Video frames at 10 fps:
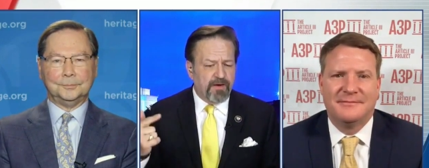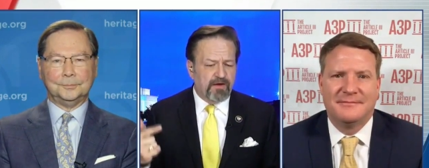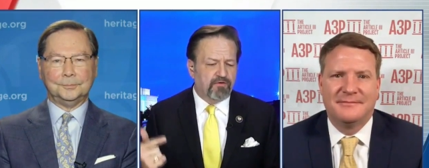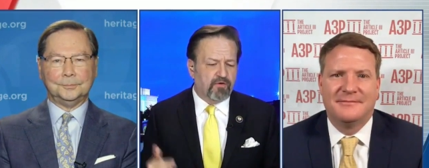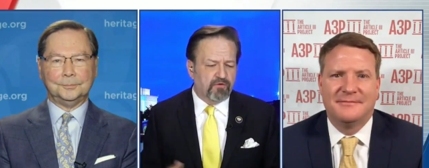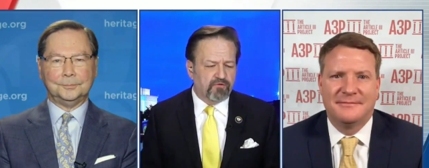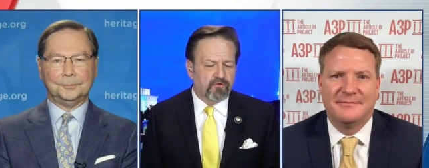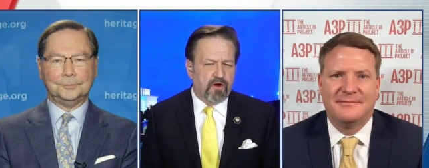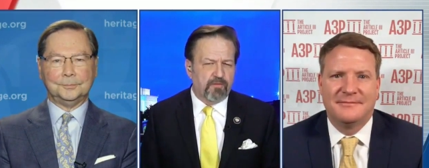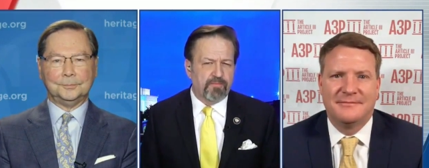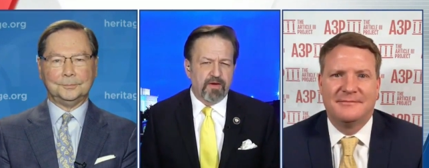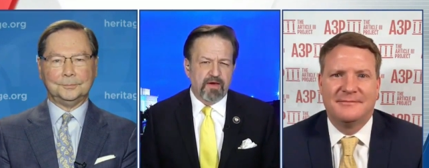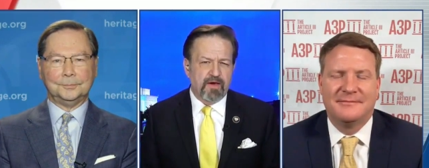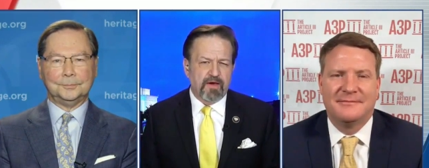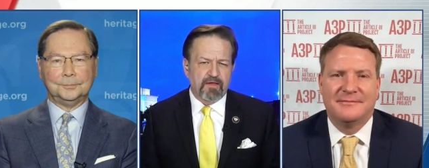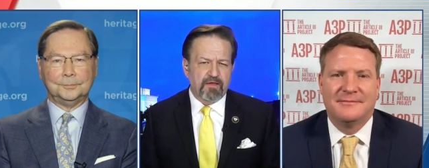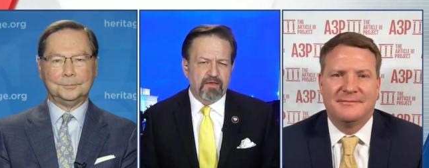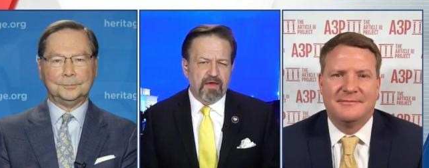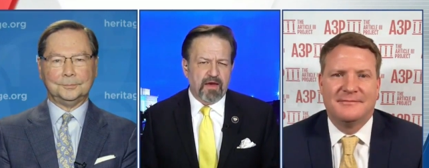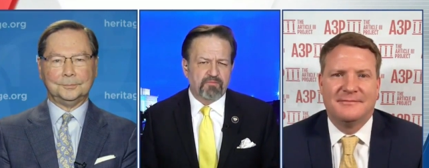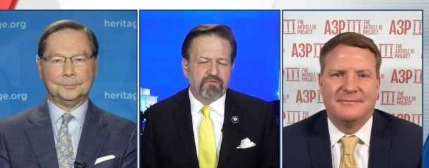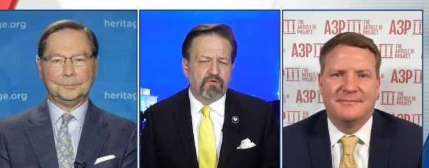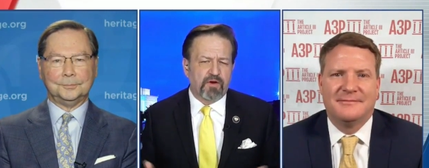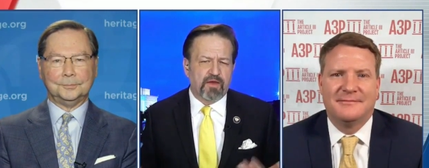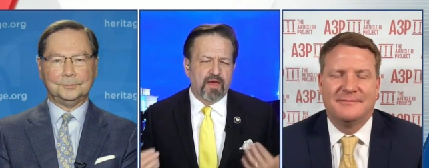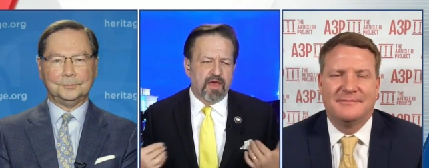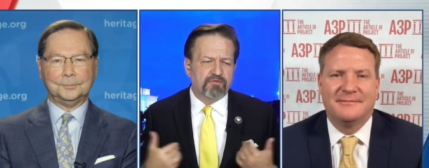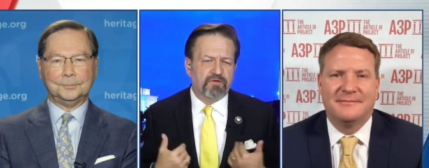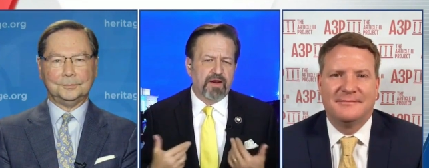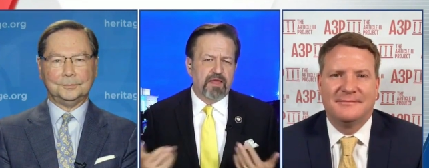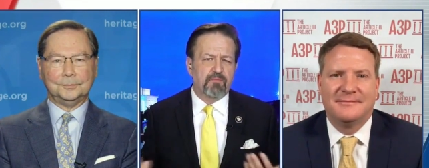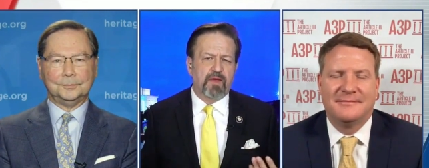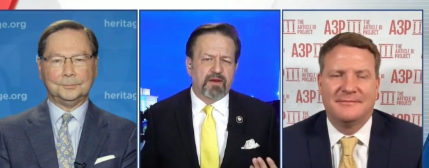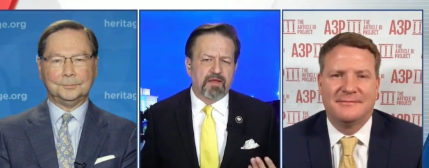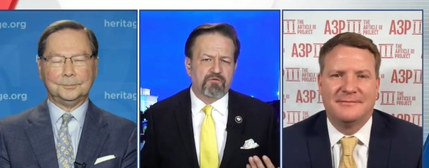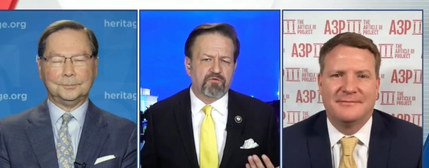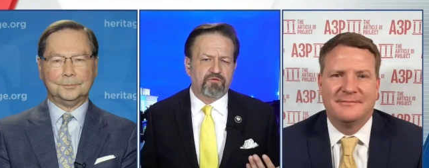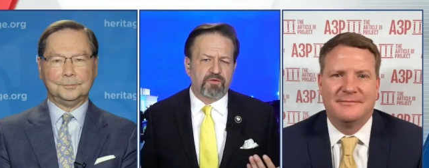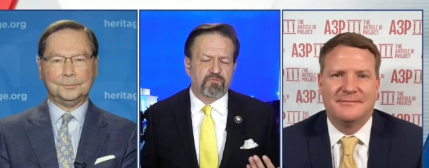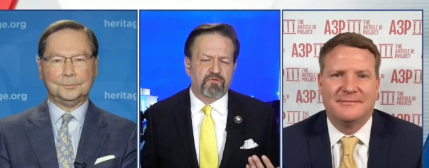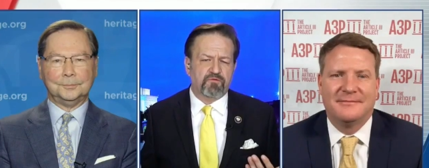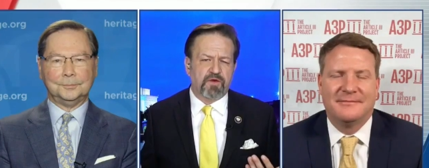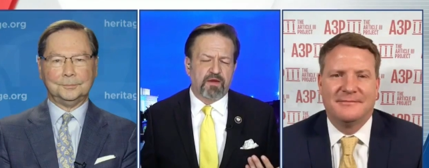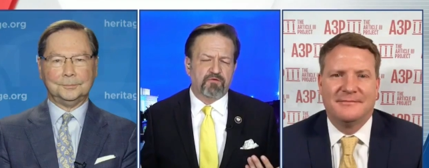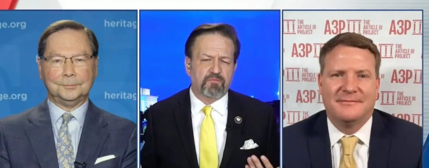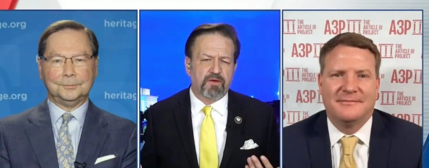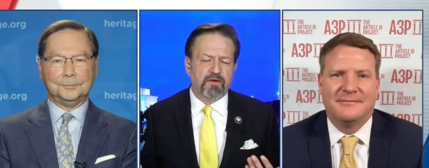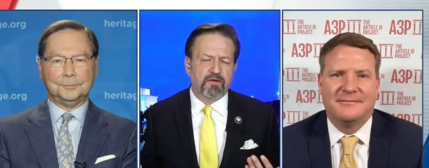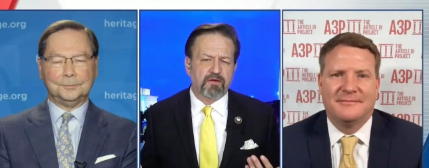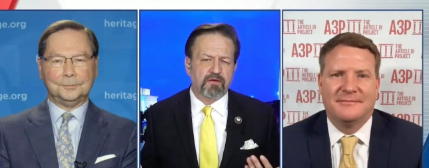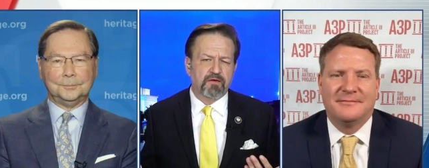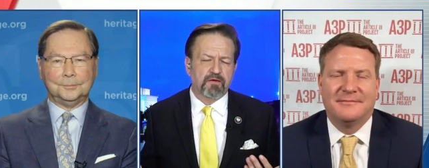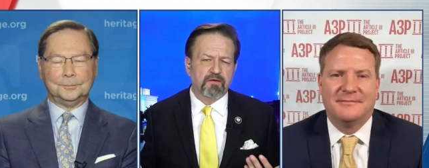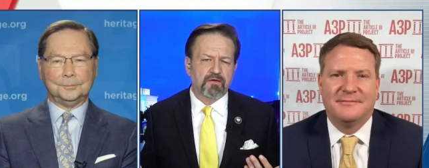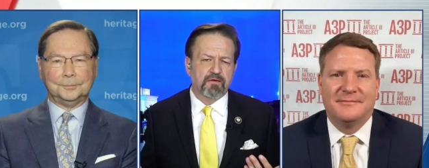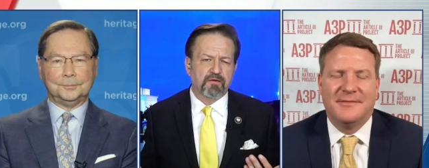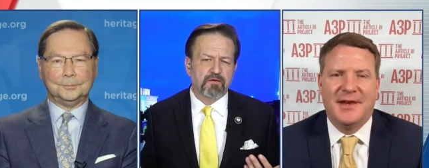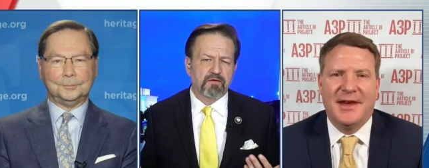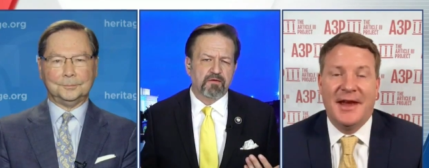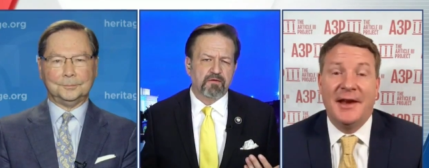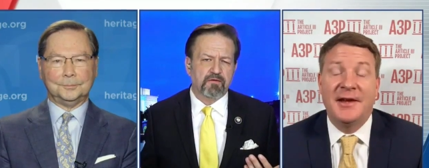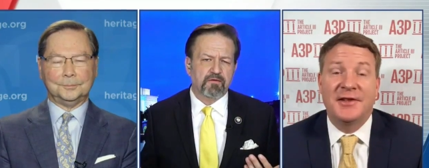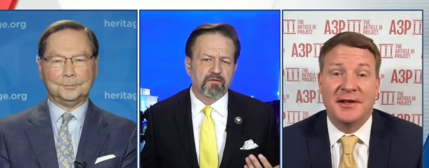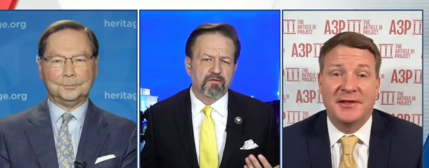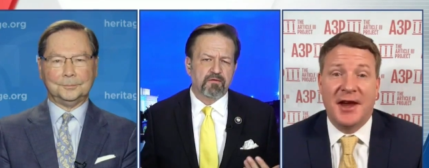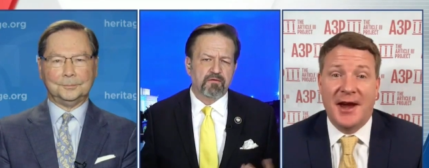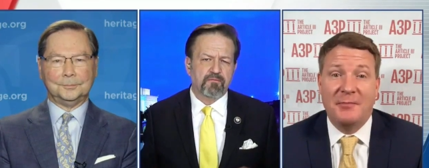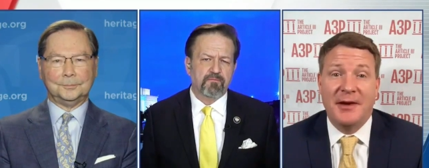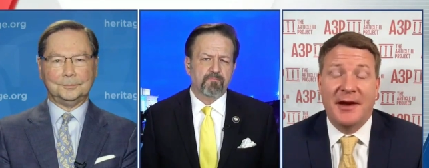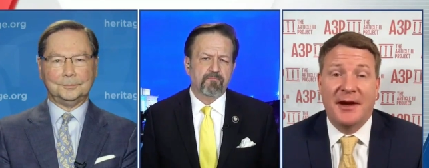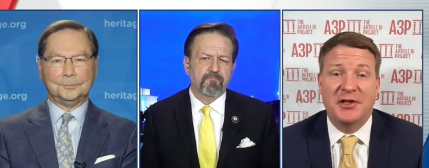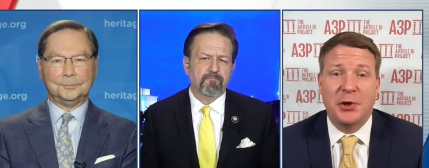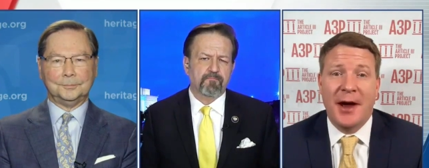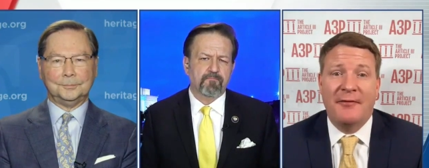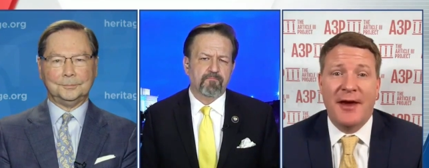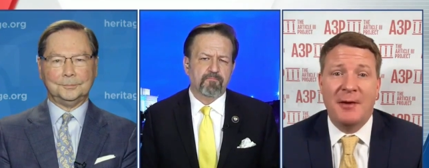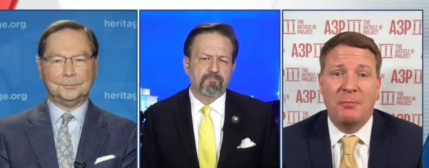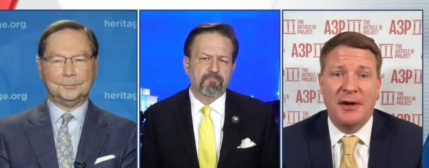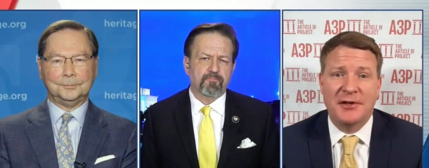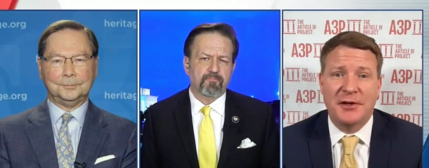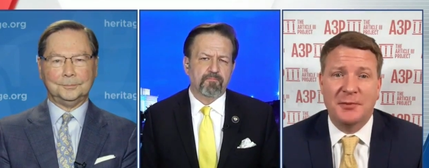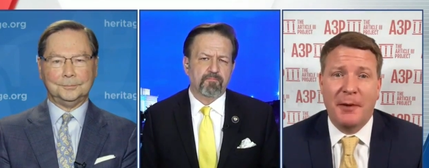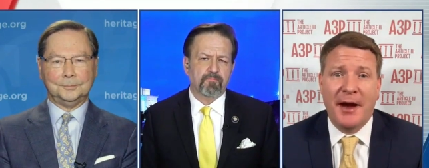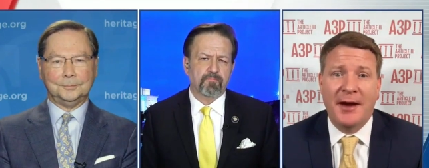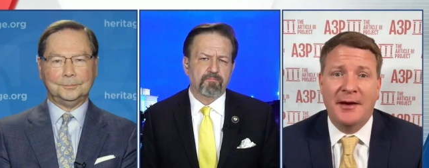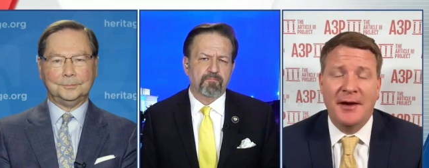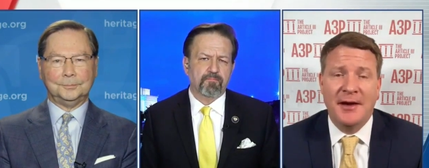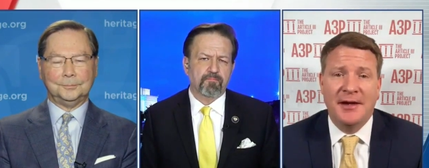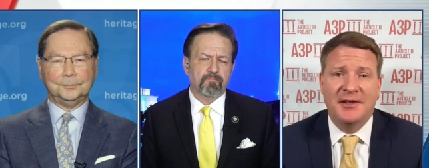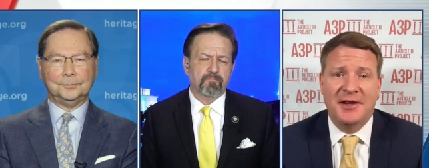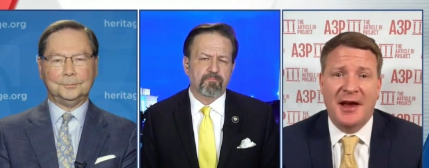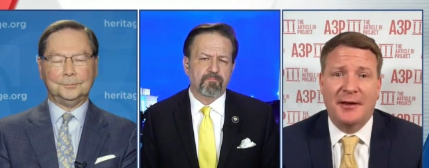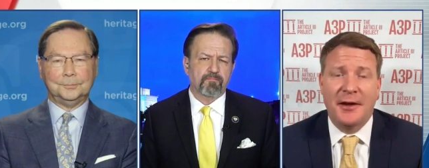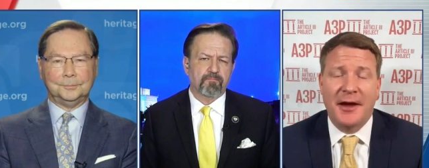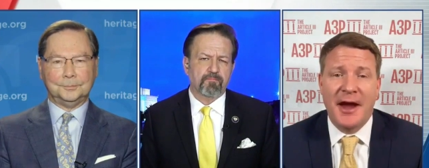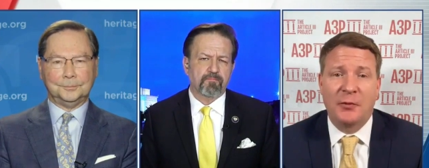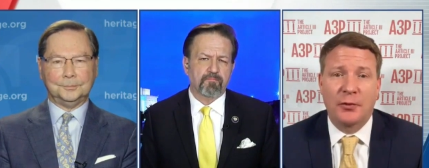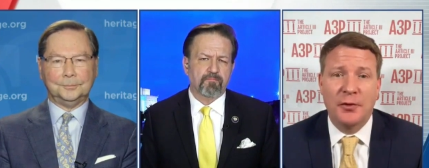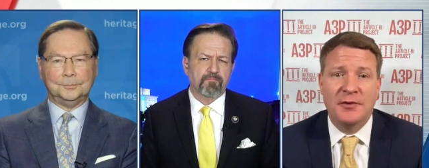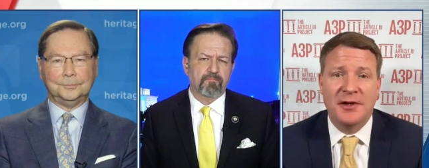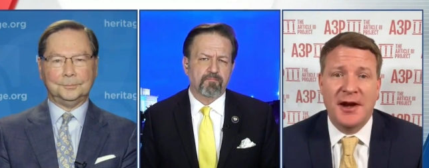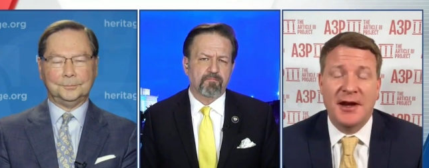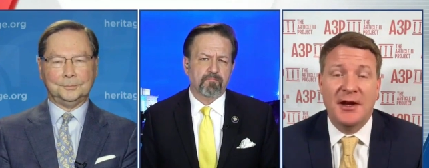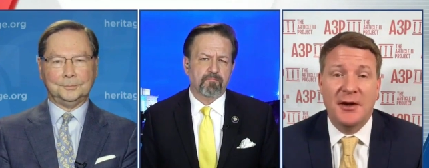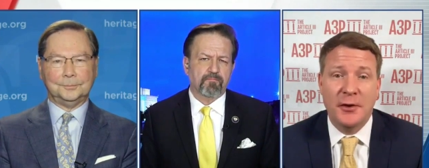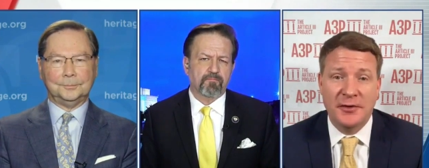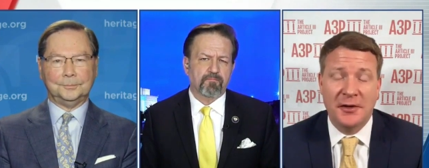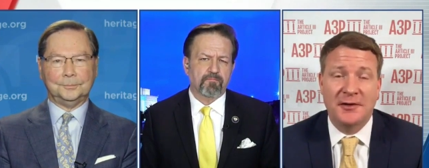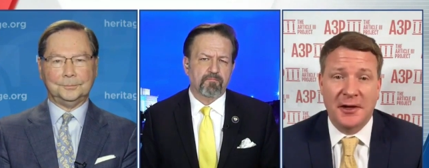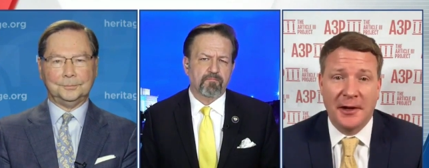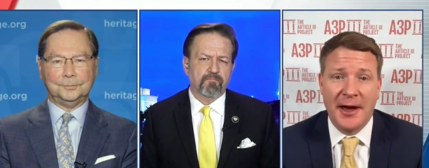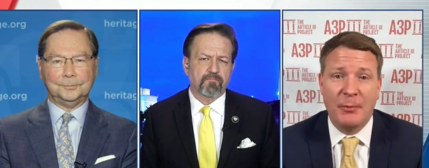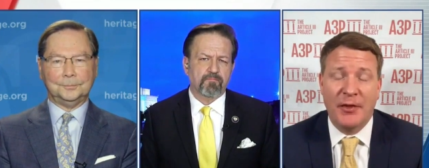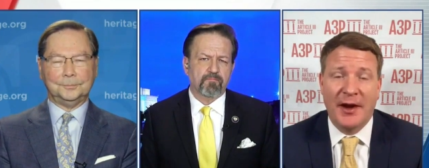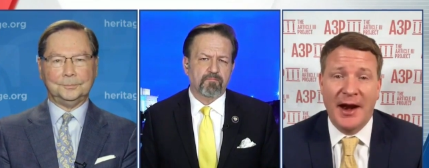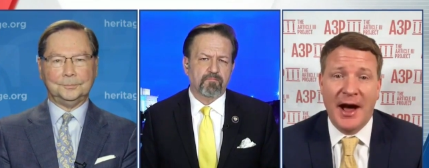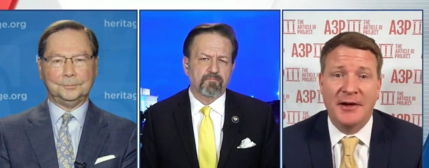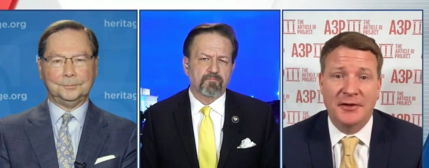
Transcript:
Speaker 1: by Donald Trump. Uh, I'm sorry, as a layman, it just seems insane to me.
Speaker 2: It is insane because you have a businessman settling a routine nuisance claim with a non